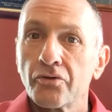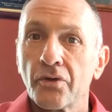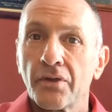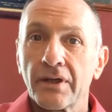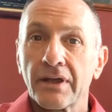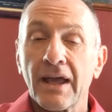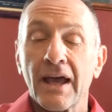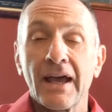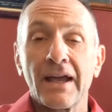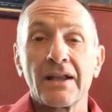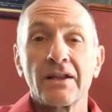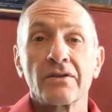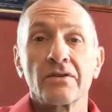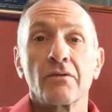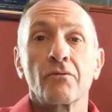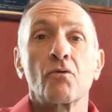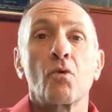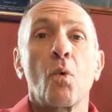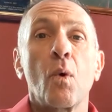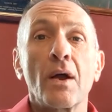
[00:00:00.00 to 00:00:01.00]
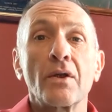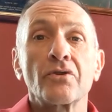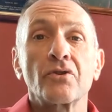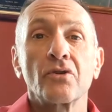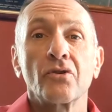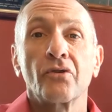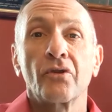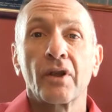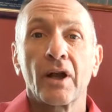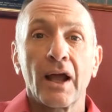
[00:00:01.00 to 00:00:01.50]
are the kinds of
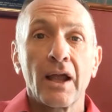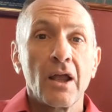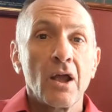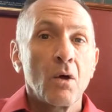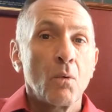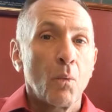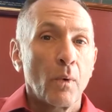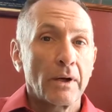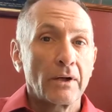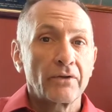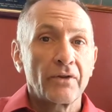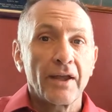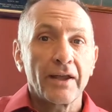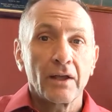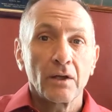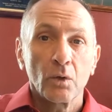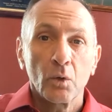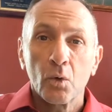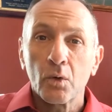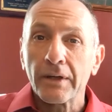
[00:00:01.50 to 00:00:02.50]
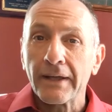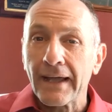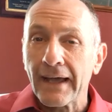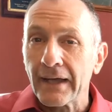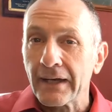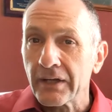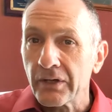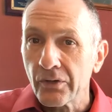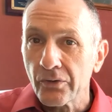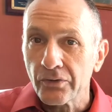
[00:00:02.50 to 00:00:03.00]
questions that I want to take a look
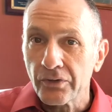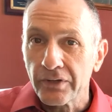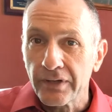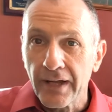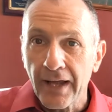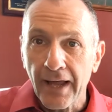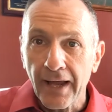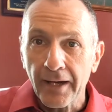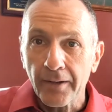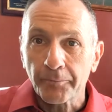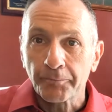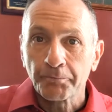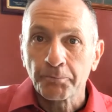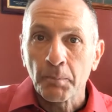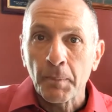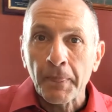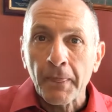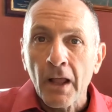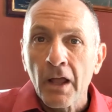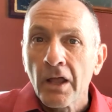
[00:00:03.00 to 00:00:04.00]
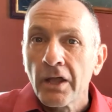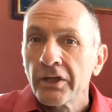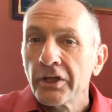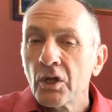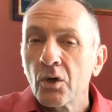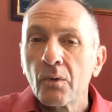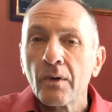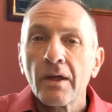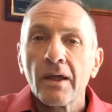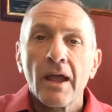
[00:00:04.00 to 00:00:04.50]
at here today. You
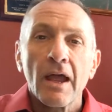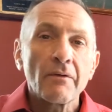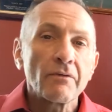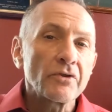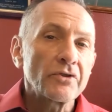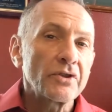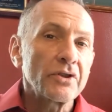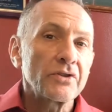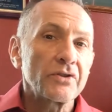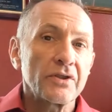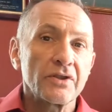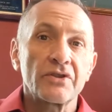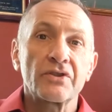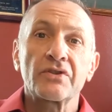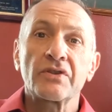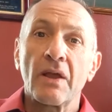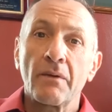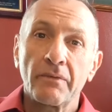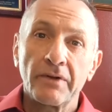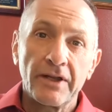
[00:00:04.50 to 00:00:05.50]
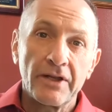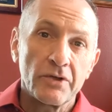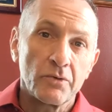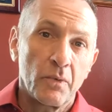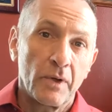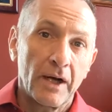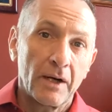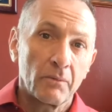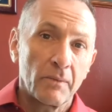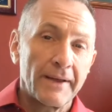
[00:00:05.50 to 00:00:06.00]
know, ever since the 70s,
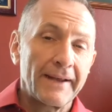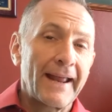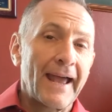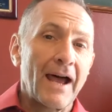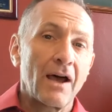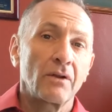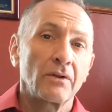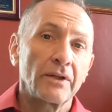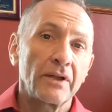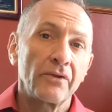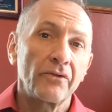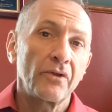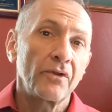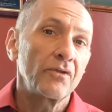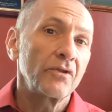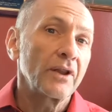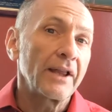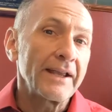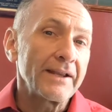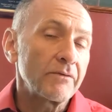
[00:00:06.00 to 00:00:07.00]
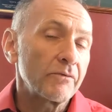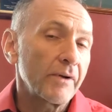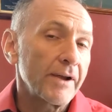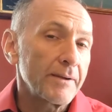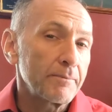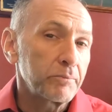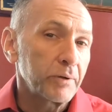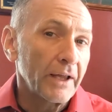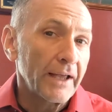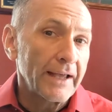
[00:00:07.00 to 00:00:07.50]
when I read Hal Lindsey's late
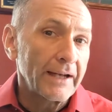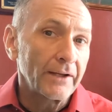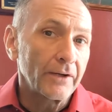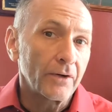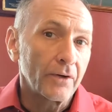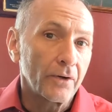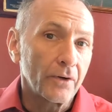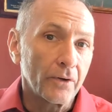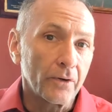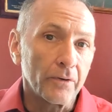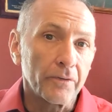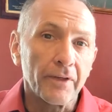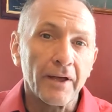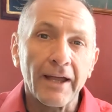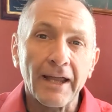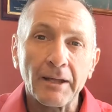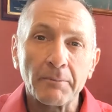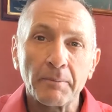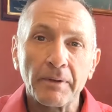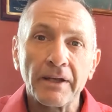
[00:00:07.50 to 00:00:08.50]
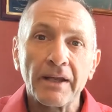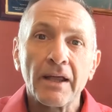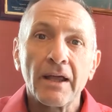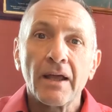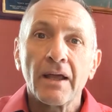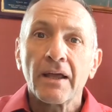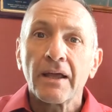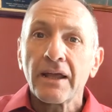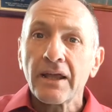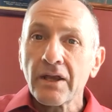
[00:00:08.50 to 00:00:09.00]
great Planet Earth, I had been
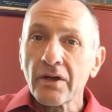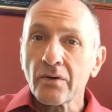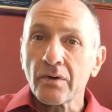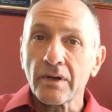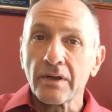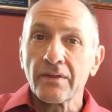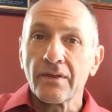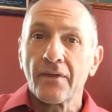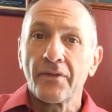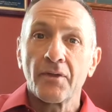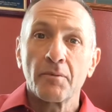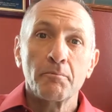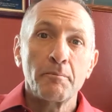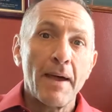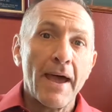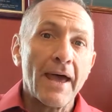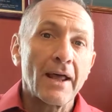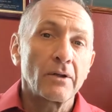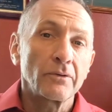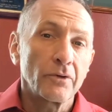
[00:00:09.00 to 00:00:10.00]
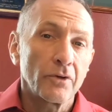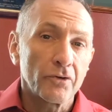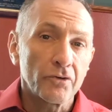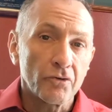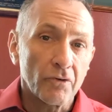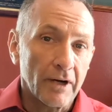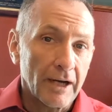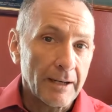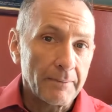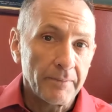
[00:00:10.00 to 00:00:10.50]
hearing that the battle
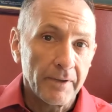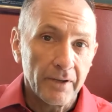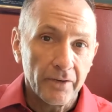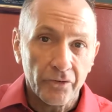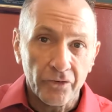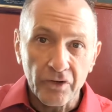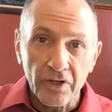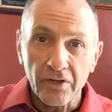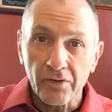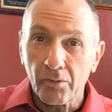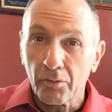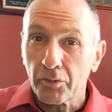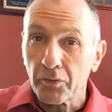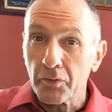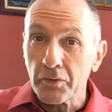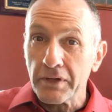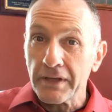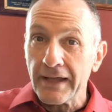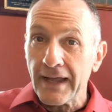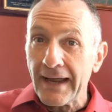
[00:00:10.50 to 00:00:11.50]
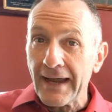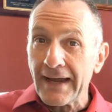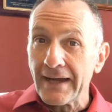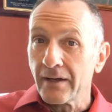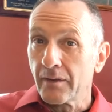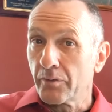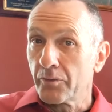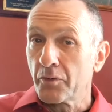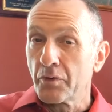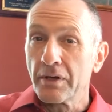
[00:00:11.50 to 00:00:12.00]
described in Ezekiel 38
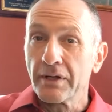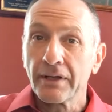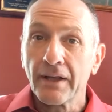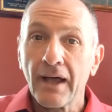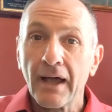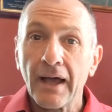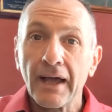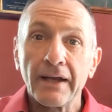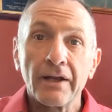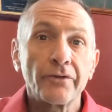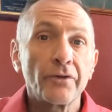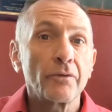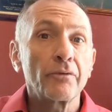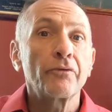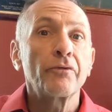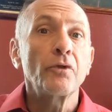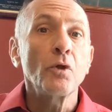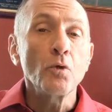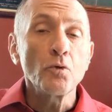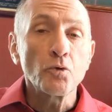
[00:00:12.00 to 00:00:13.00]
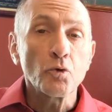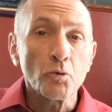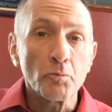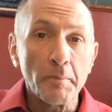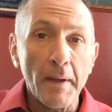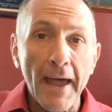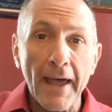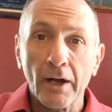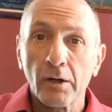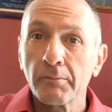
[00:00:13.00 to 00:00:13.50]
and 39 is a future
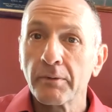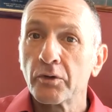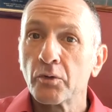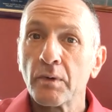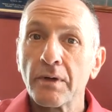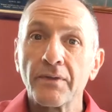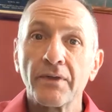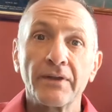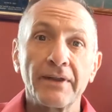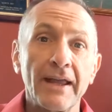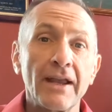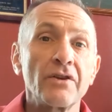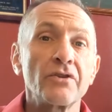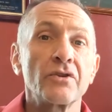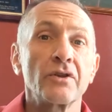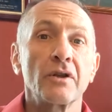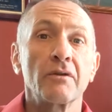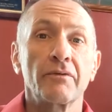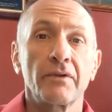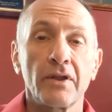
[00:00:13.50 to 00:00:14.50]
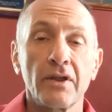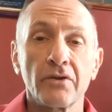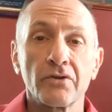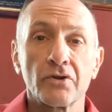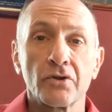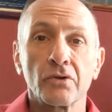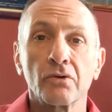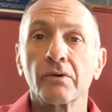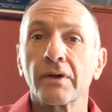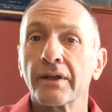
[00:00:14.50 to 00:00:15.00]
battle between the nation of
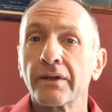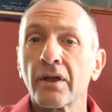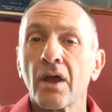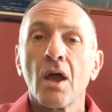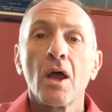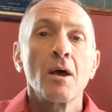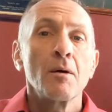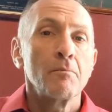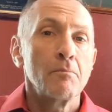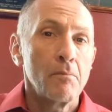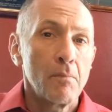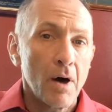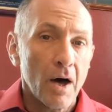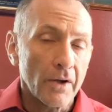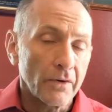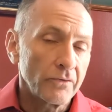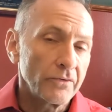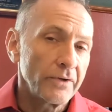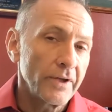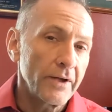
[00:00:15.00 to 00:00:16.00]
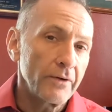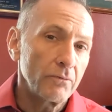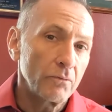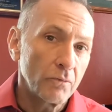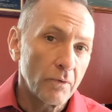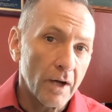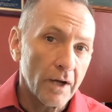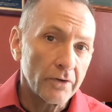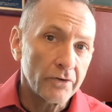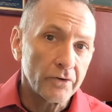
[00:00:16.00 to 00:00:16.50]
Israel and modern-day
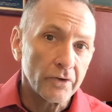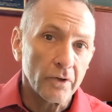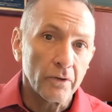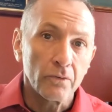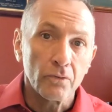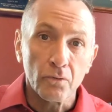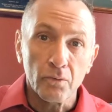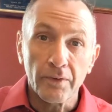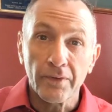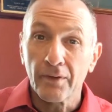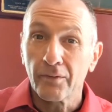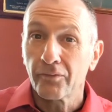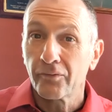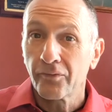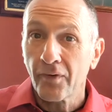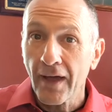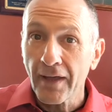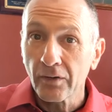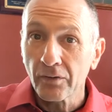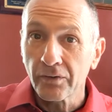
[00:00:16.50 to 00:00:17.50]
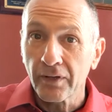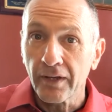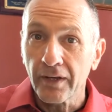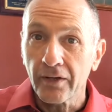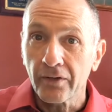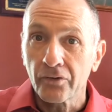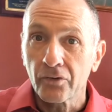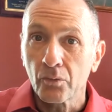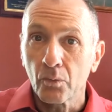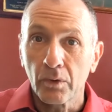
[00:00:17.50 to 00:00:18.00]
Russia, who in the final
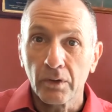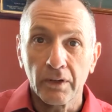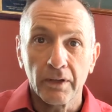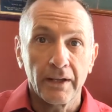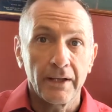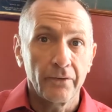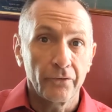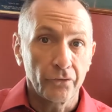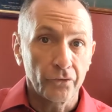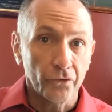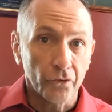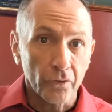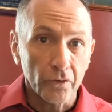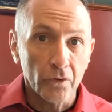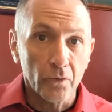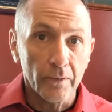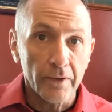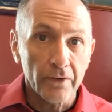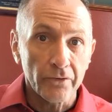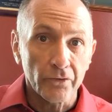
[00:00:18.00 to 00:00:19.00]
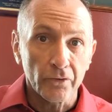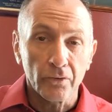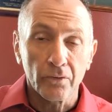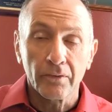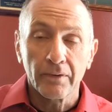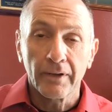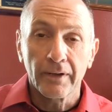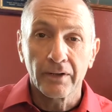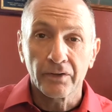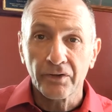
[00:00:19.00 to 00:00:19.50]
days will encircle
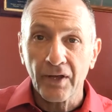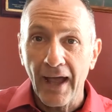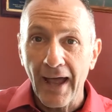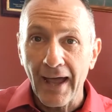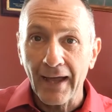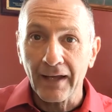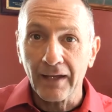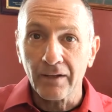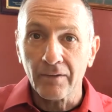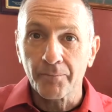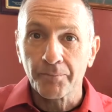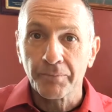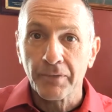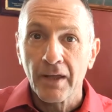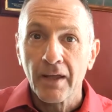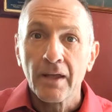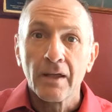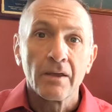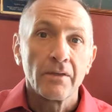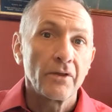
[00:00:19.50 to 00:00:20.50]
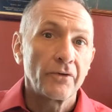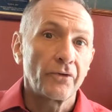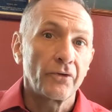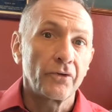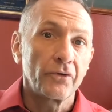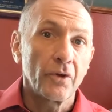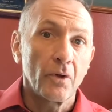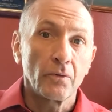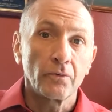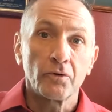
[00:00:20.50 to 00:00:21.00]
Israel and attack it. This
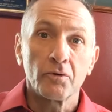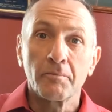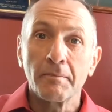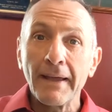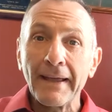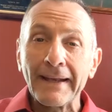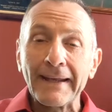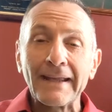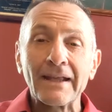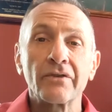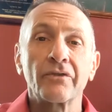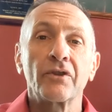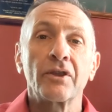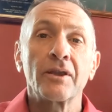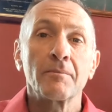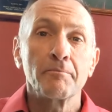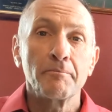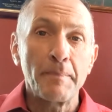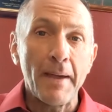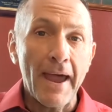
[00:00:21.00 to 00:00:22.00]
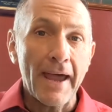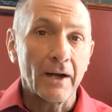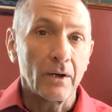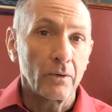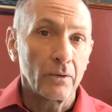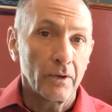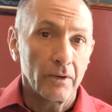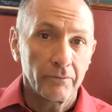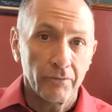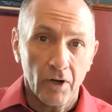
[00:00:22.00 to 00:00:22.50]
is known to many as the
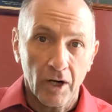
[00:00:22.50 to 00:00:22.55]
Battle of